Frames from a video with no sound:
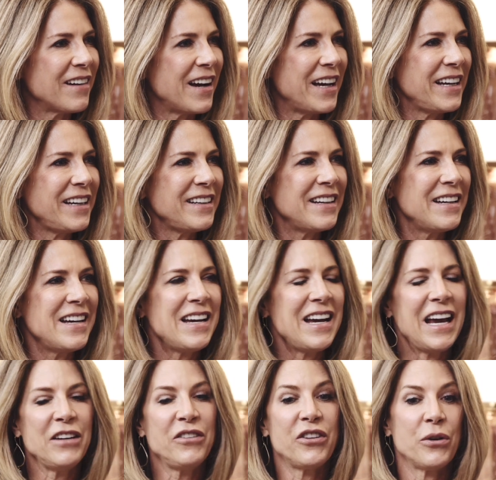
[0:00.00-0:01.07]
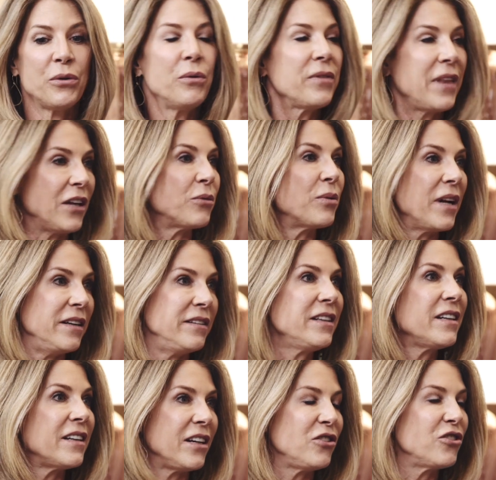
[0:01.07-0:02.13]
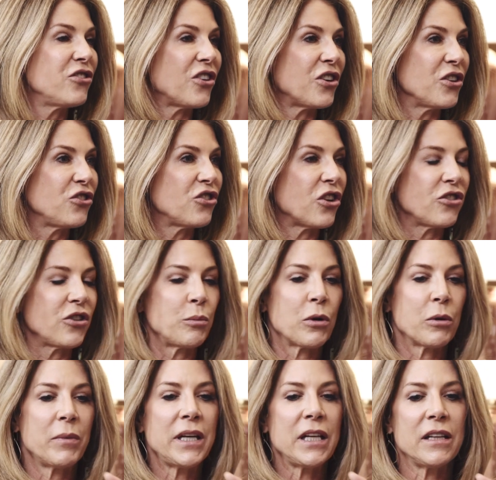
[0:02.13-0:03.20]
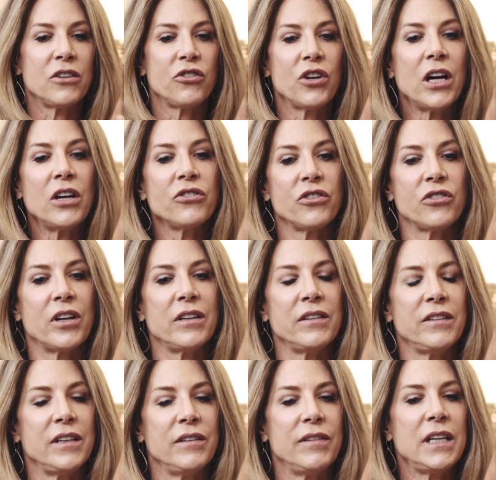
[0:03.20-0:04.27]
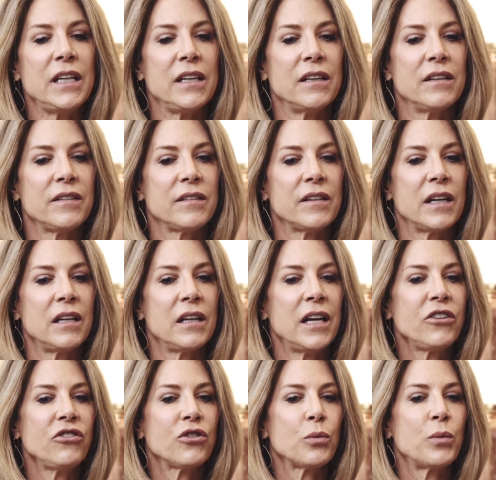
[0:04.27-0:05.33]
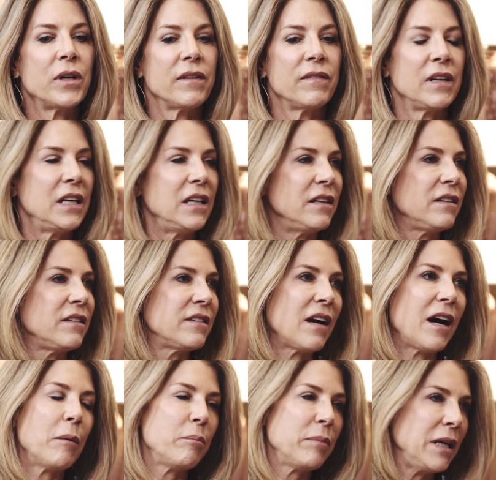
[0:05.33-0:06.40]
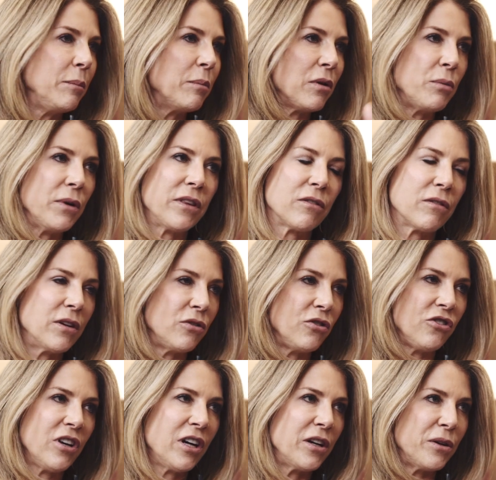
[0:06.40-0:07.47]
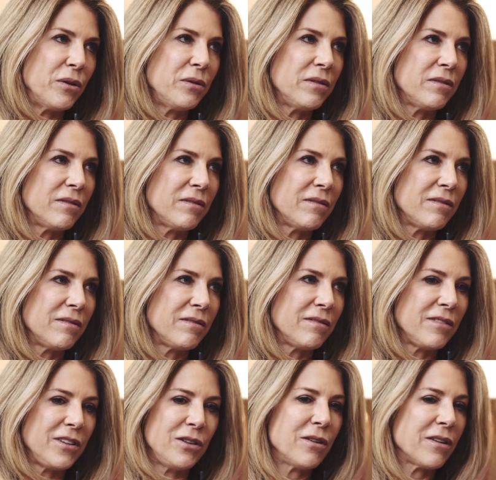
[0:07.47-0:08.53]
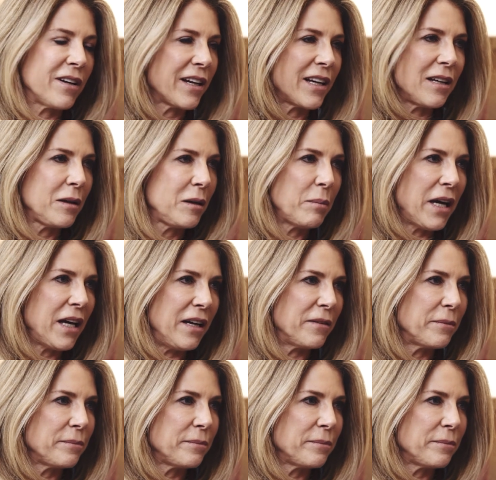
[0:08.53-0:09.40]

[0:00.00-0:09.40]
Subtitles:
Right? And so that's what I did. I just started charging more money. The challenges on TV is unless you're one of the top people with their own show, you are not getting paid.